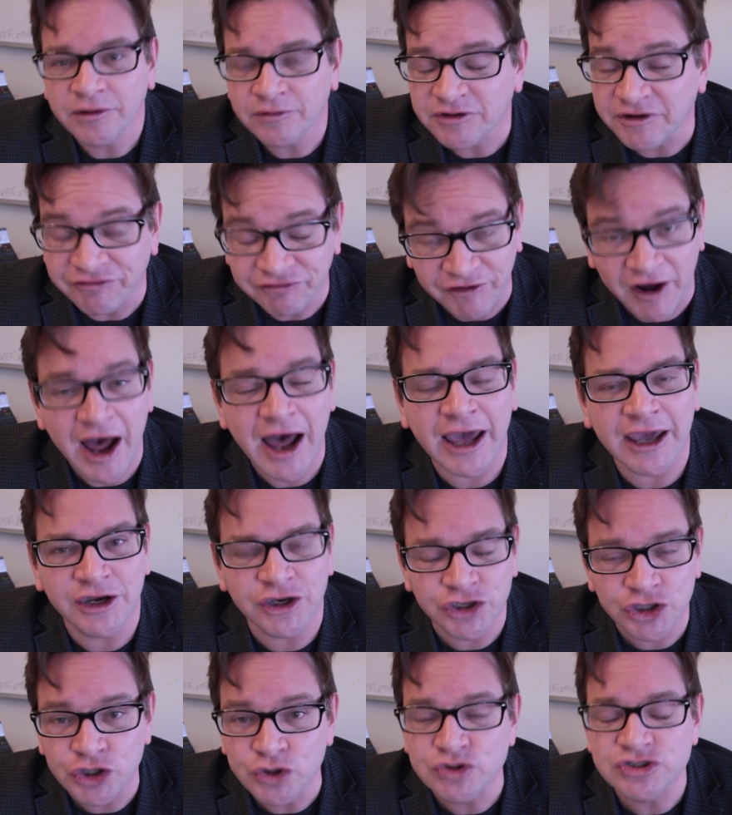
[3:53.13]

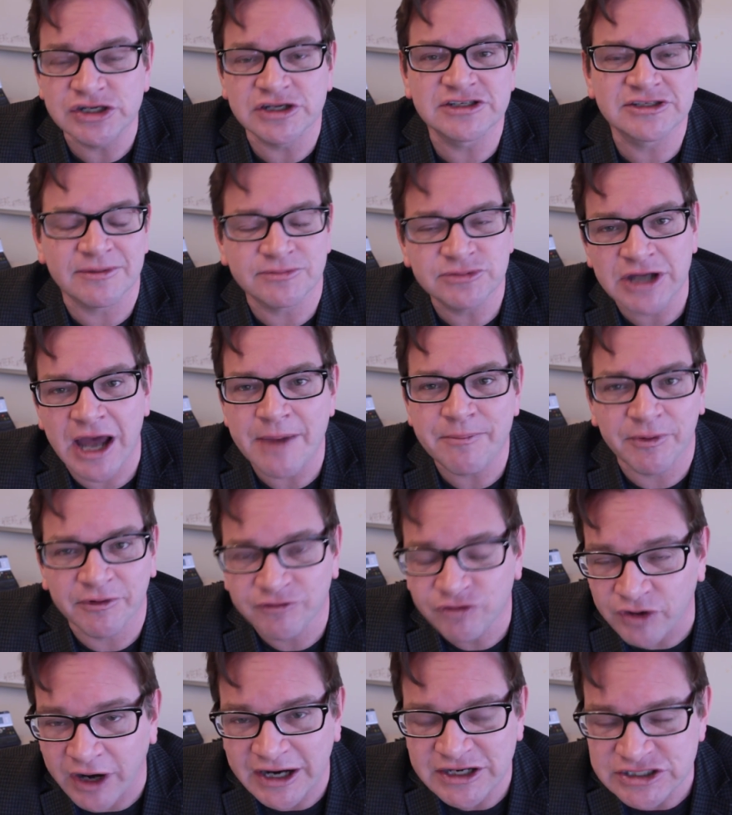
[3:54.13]
defined using some type
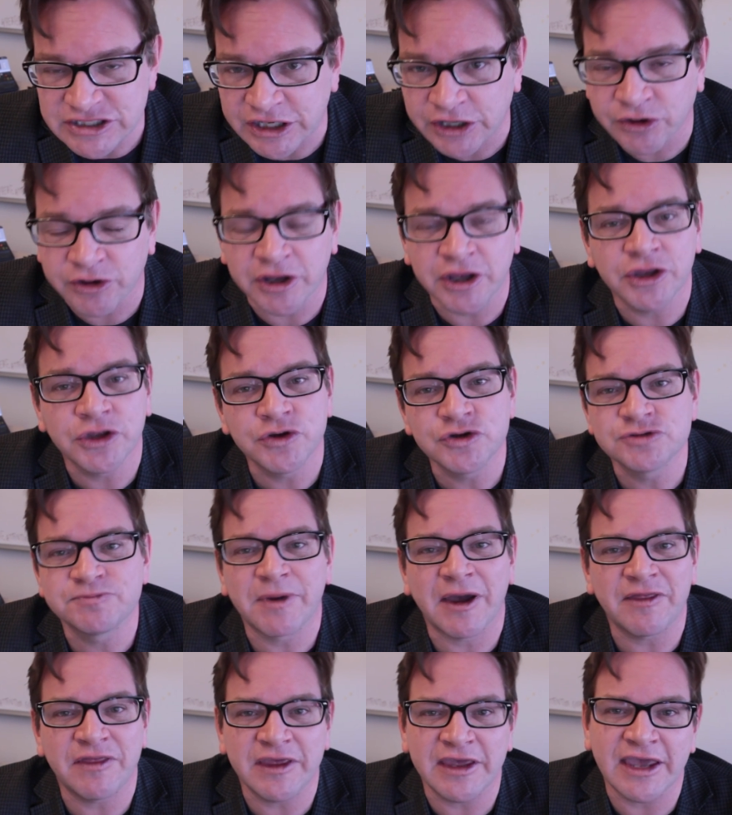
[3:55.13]
of criteria used
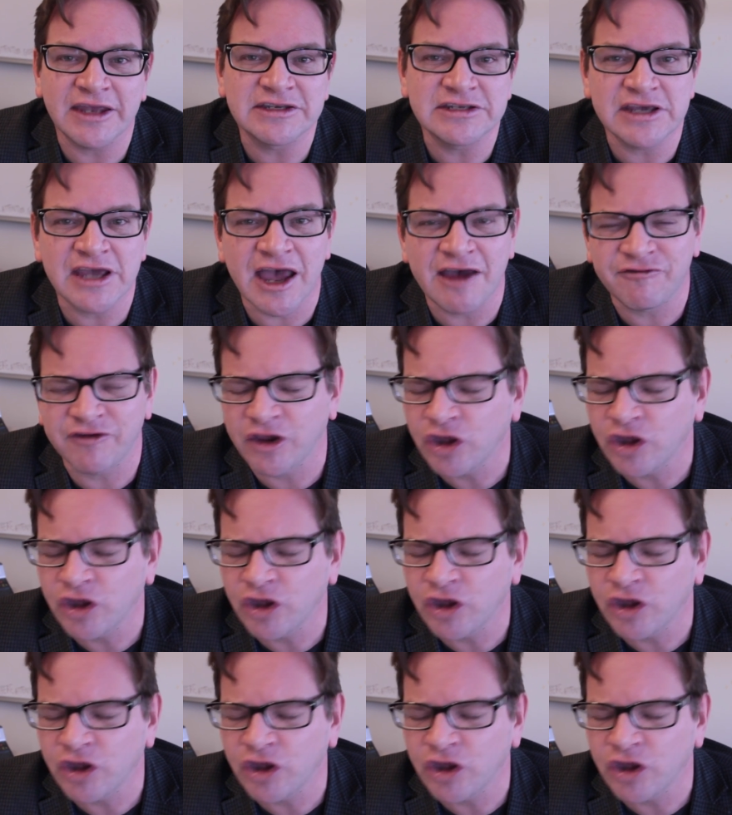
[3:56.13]
by the ATF,